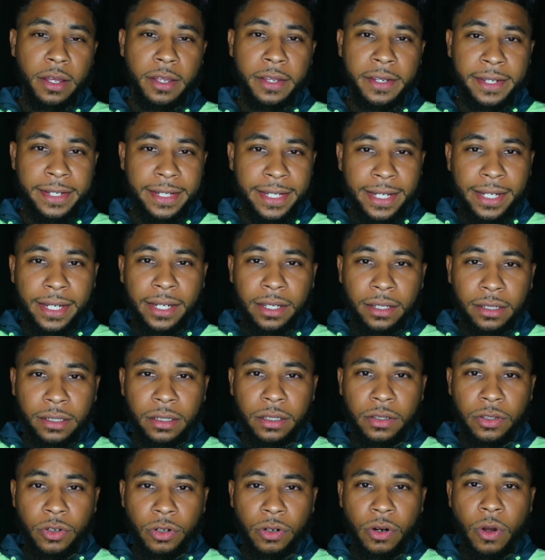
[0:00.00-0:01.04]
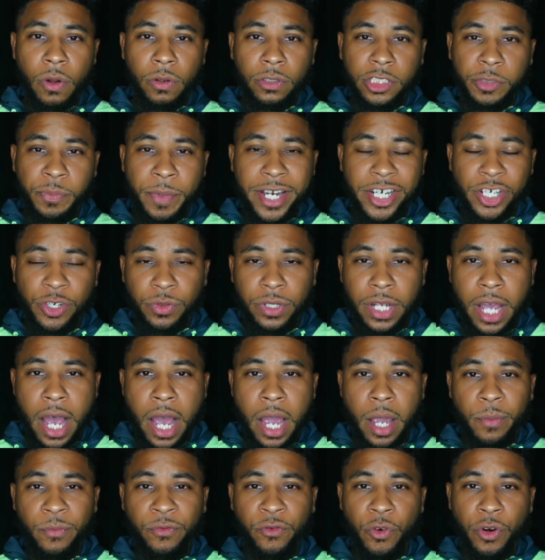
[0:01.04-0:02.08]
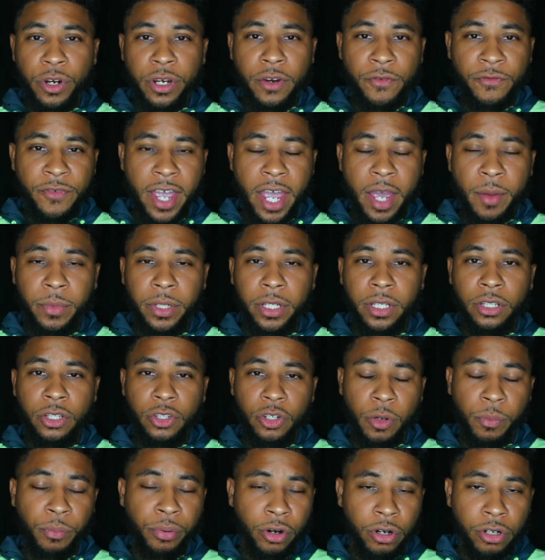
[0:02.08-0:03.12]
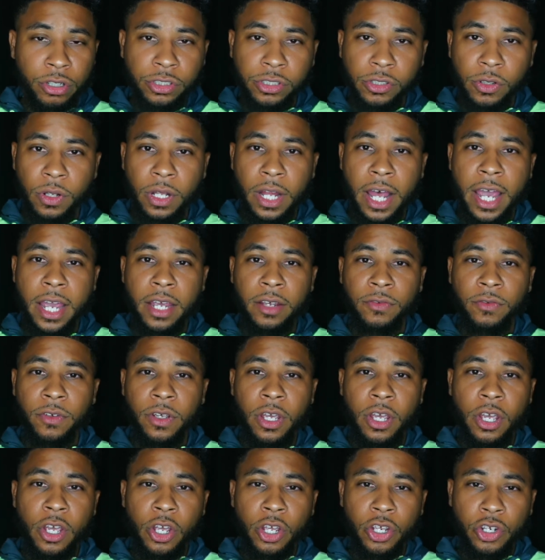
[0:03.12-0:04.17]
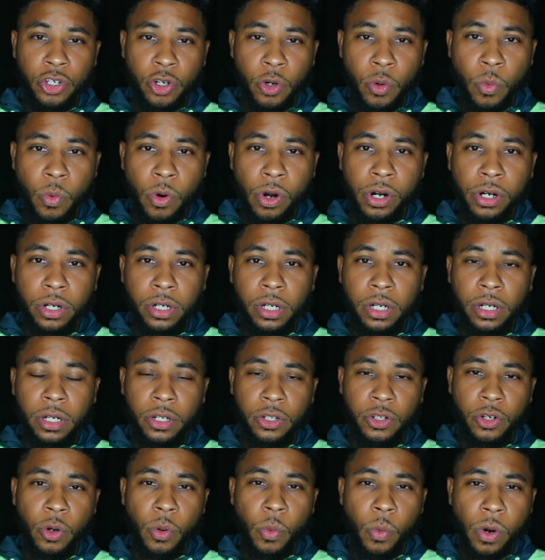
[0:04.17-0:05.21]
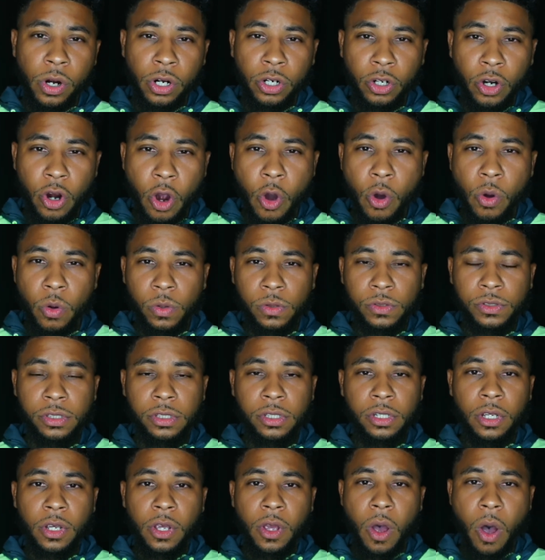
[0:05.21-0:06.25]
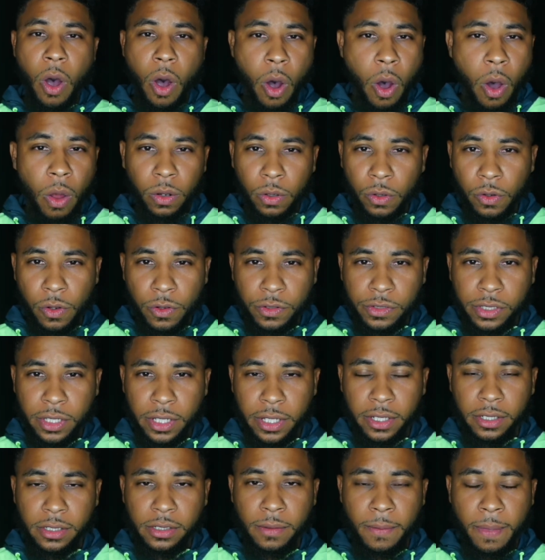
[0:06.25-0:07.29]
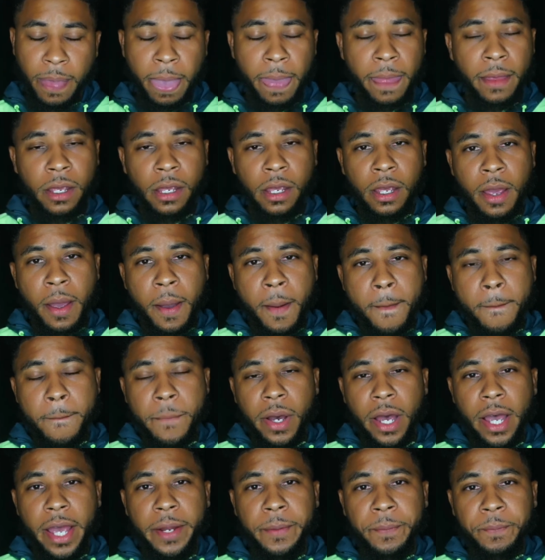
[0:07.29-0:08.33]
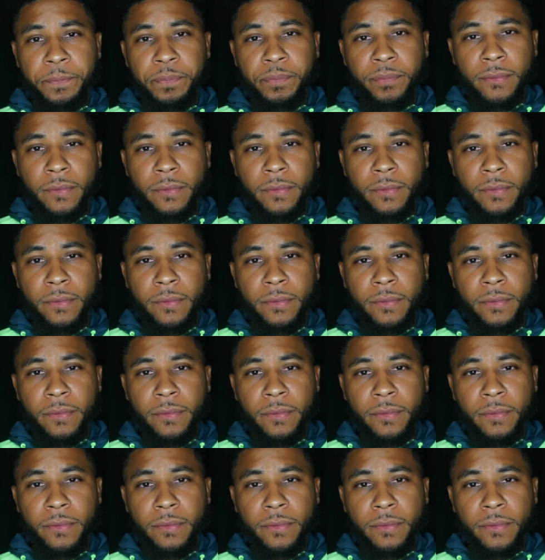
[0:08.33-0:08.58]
needing your own special time for your family, your personal life, your work goals, all of those things. But